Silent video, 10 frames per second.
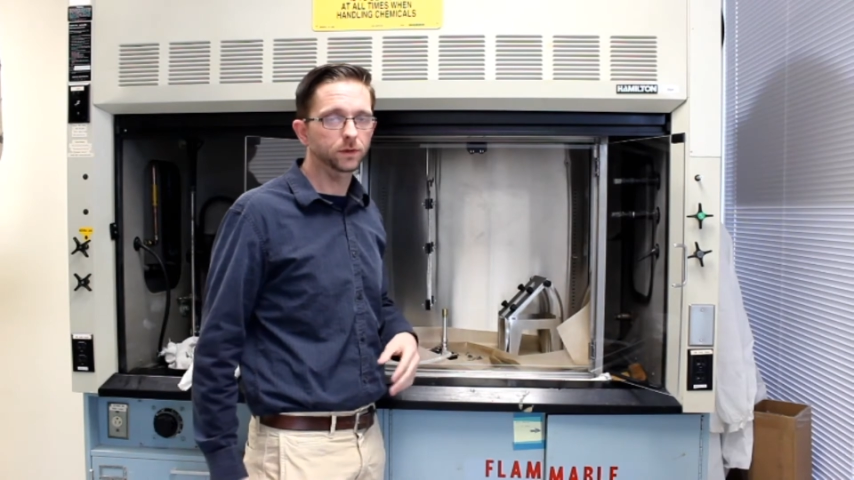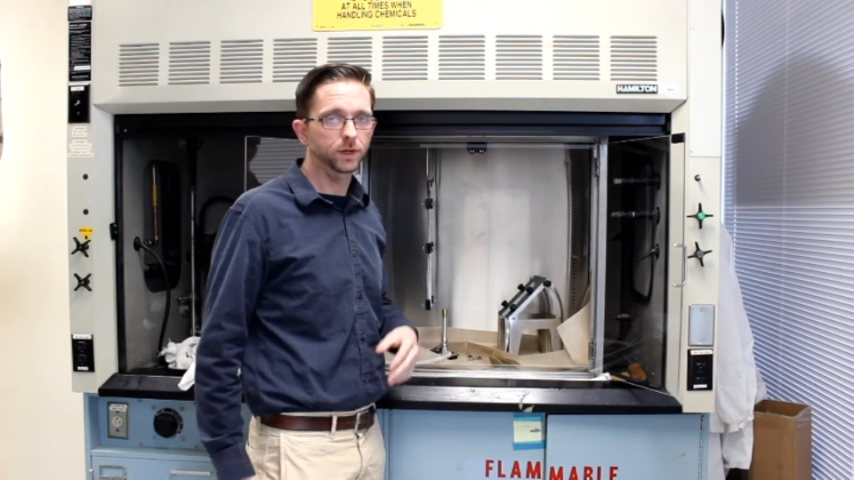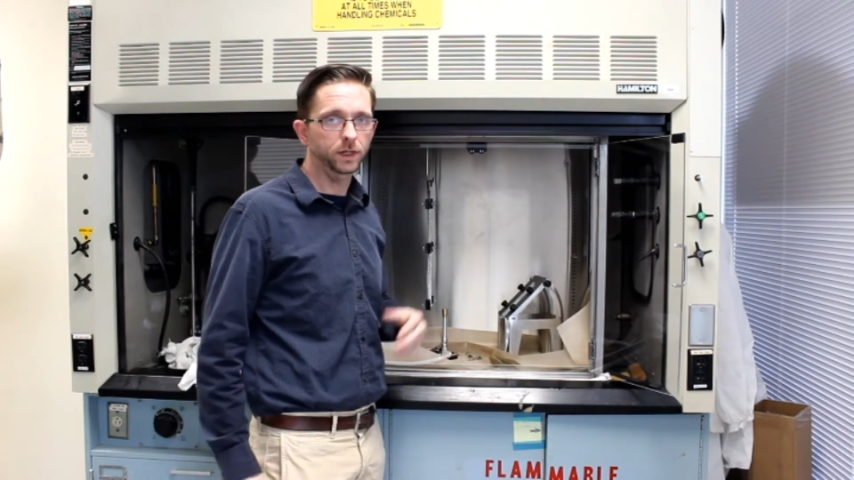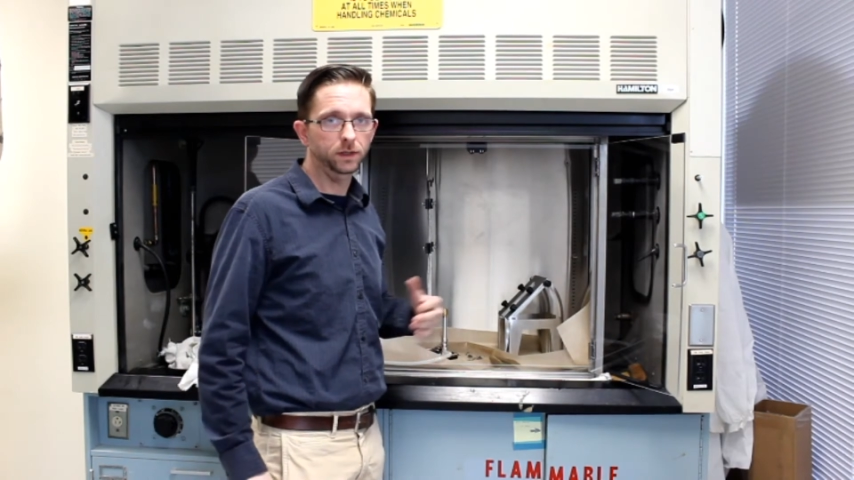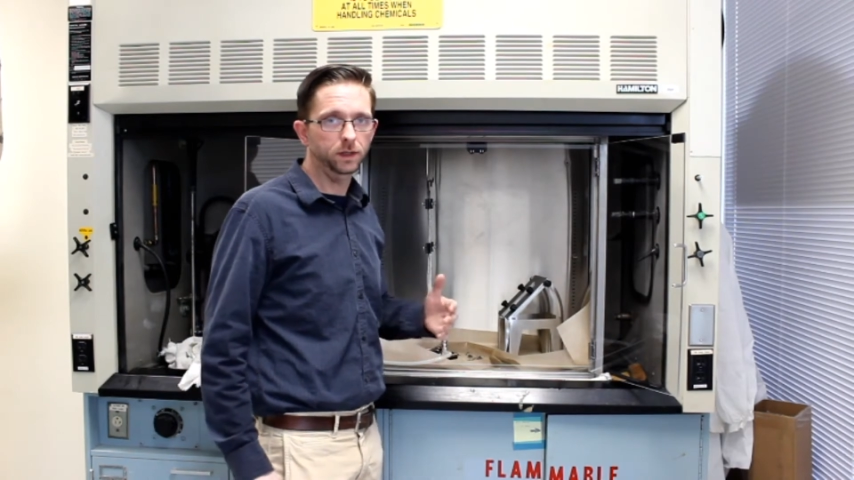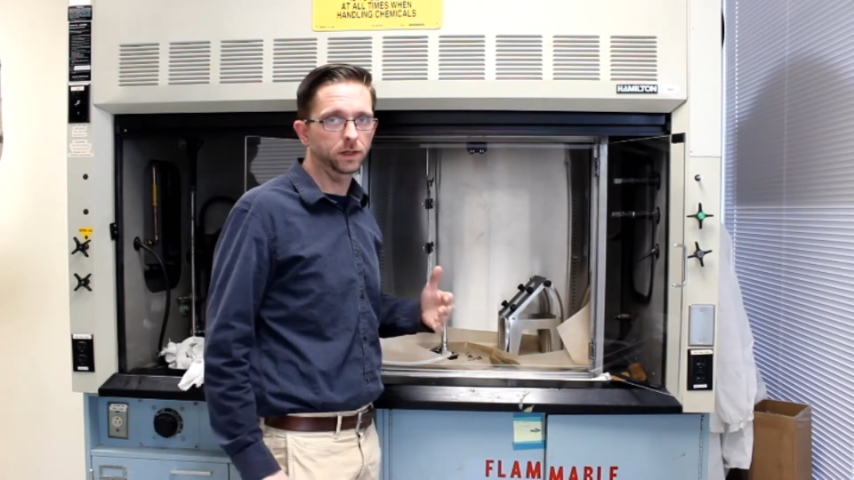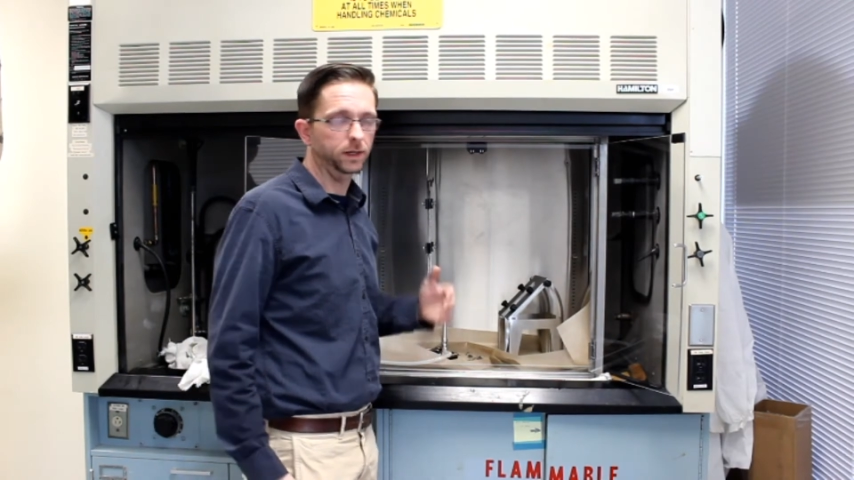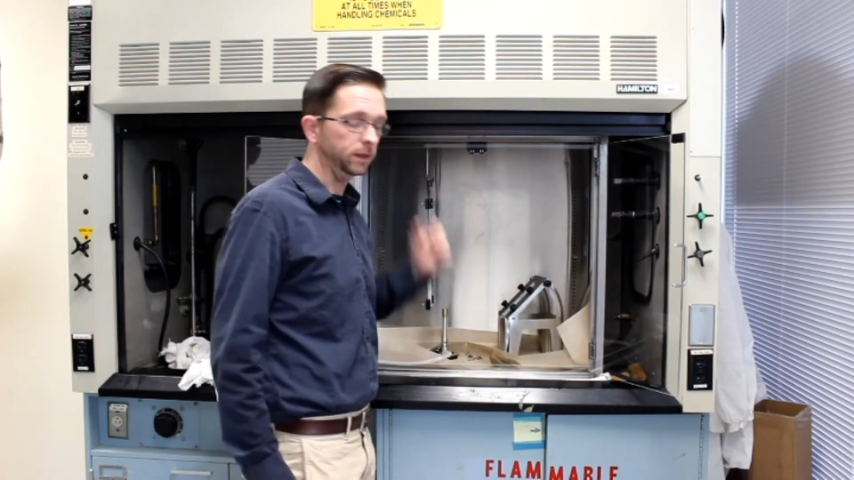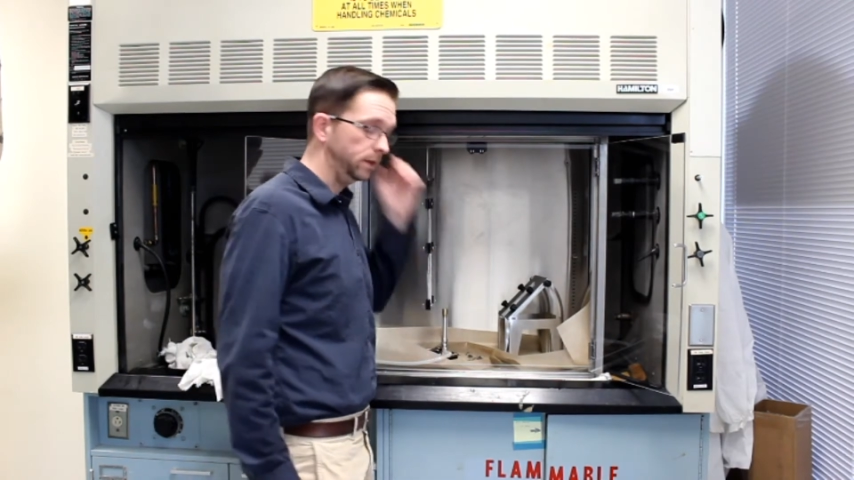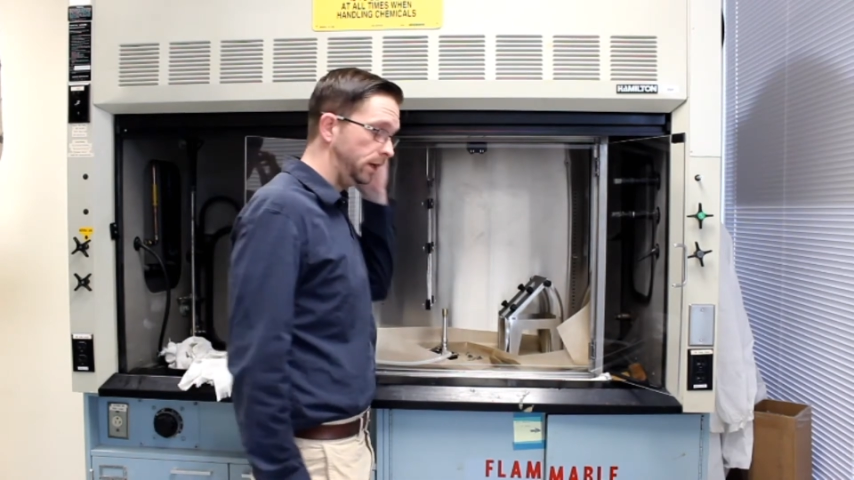or anything
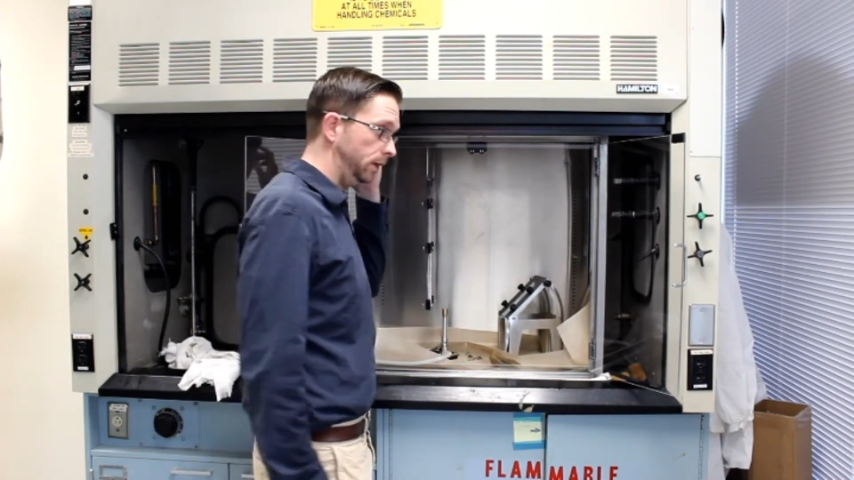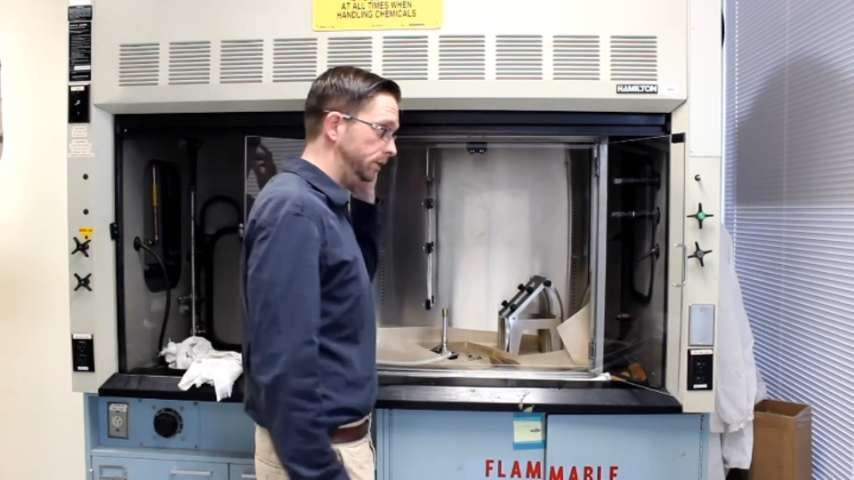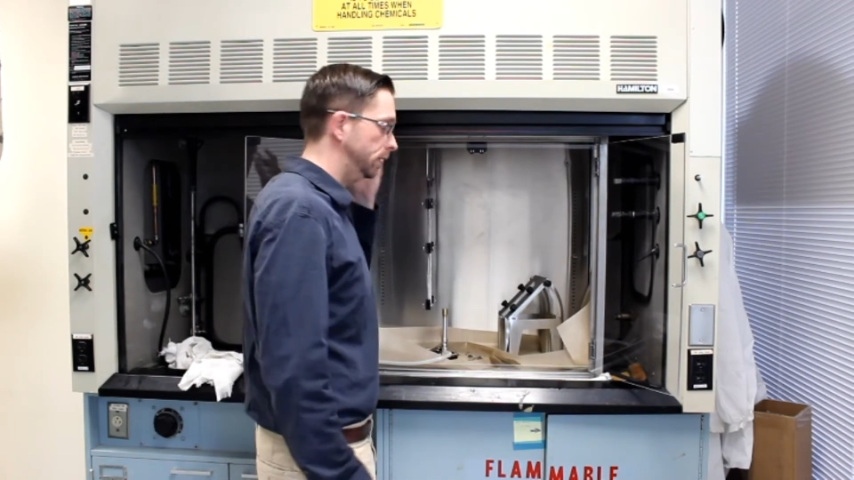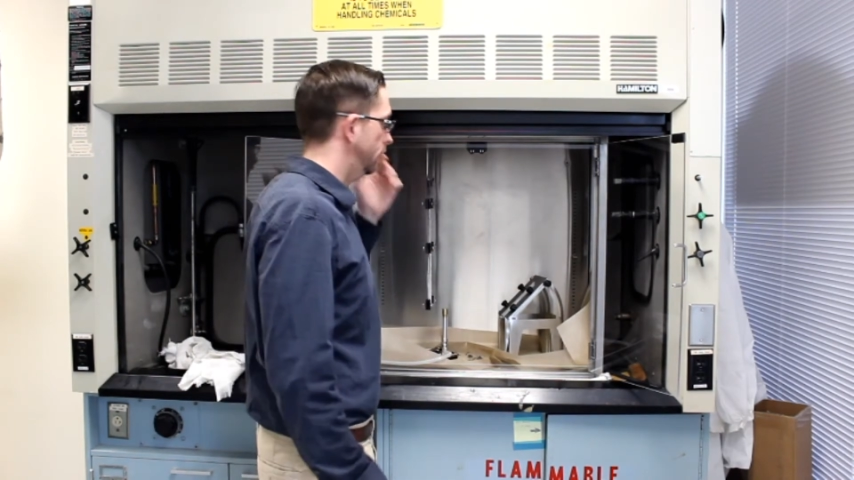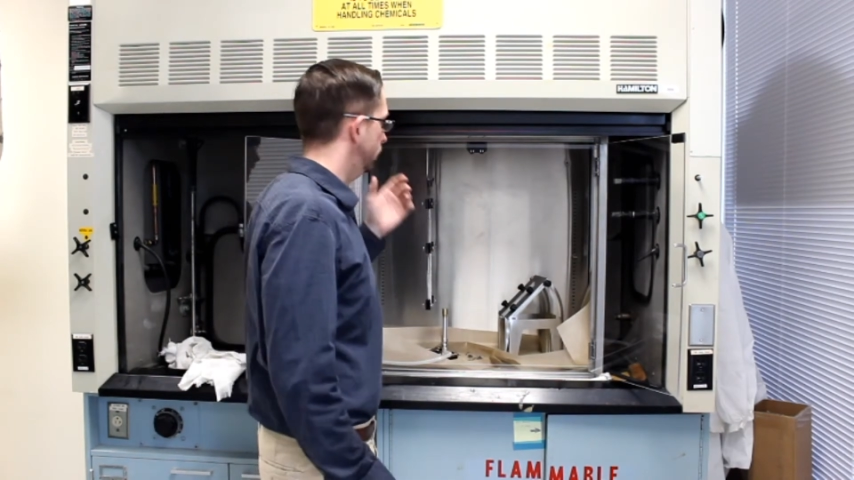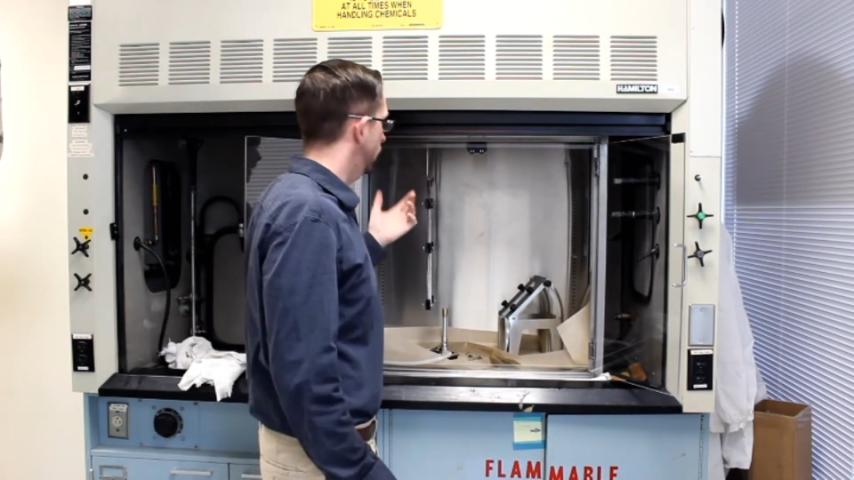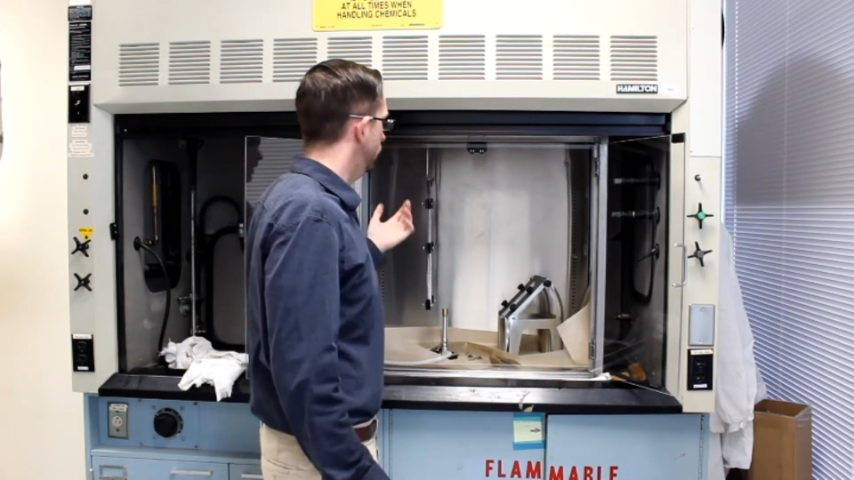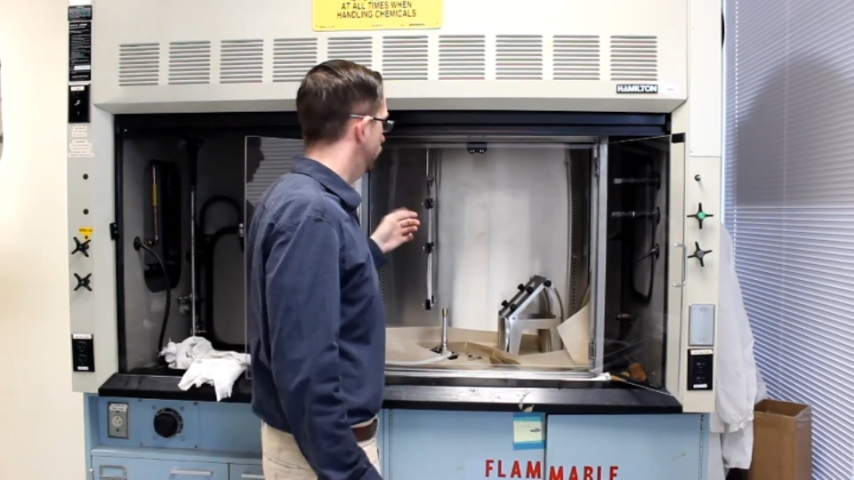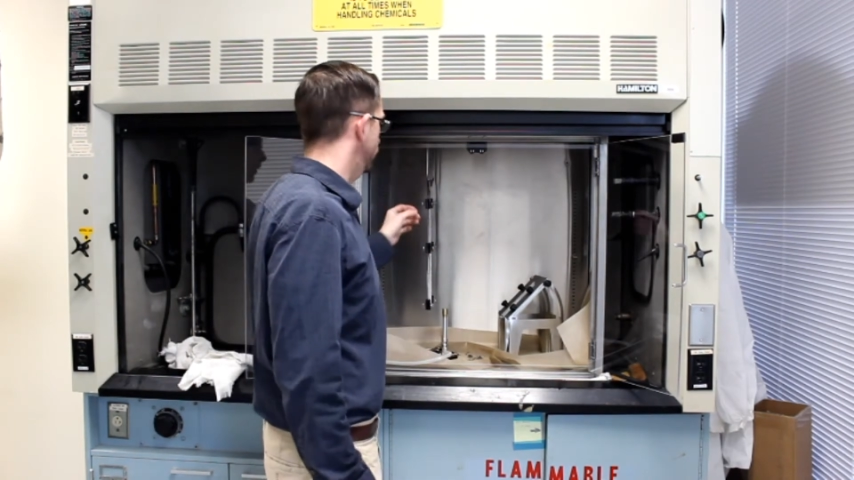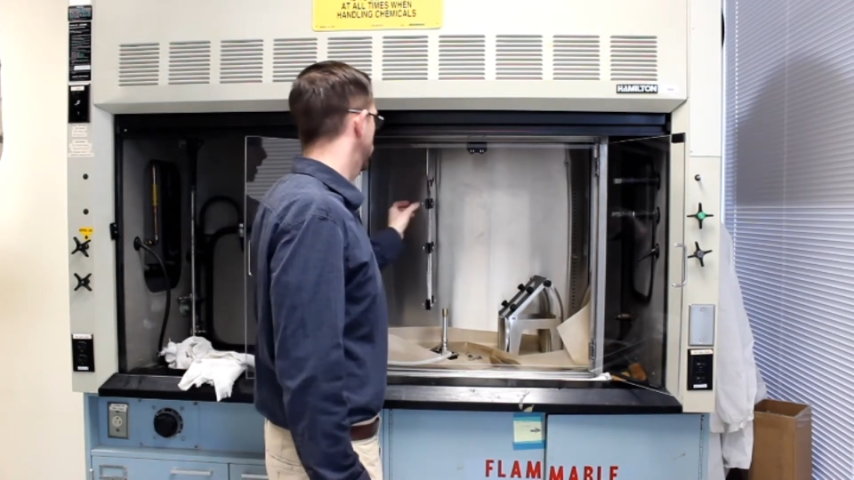else like that
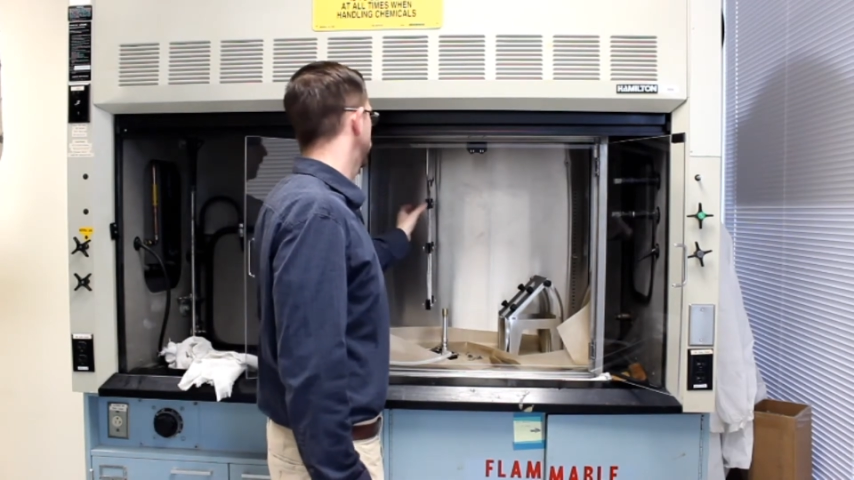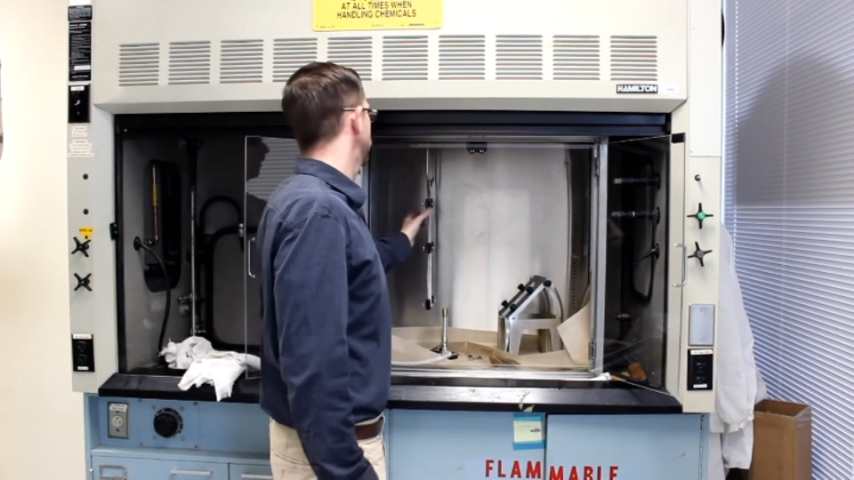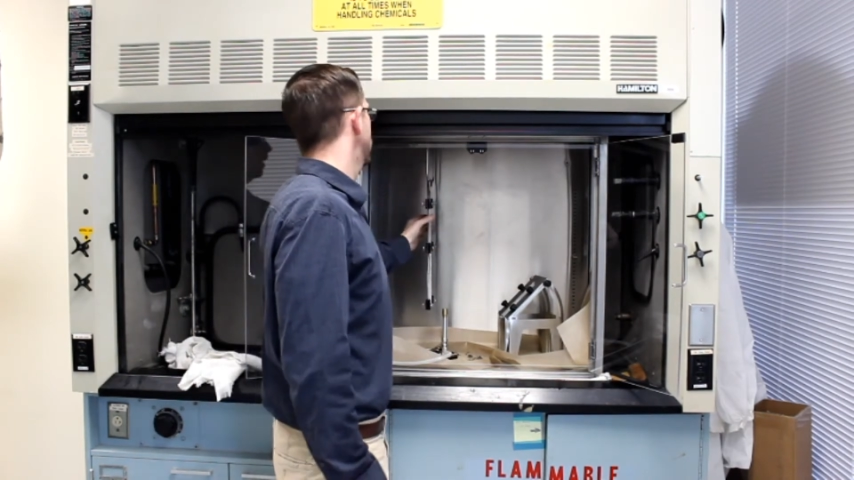we have